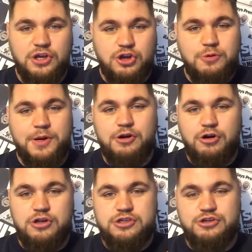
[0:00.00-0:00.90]
Coming
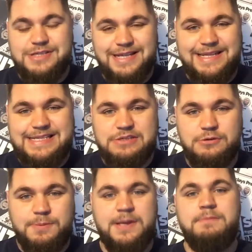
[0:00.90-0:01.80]
across just a
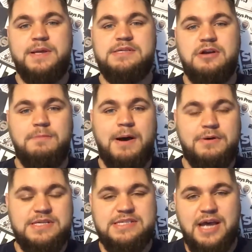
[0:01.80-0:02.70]
little bit bitter
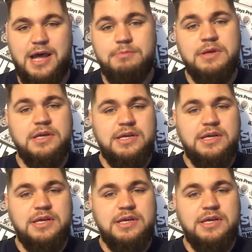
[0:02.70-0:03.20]
about his time.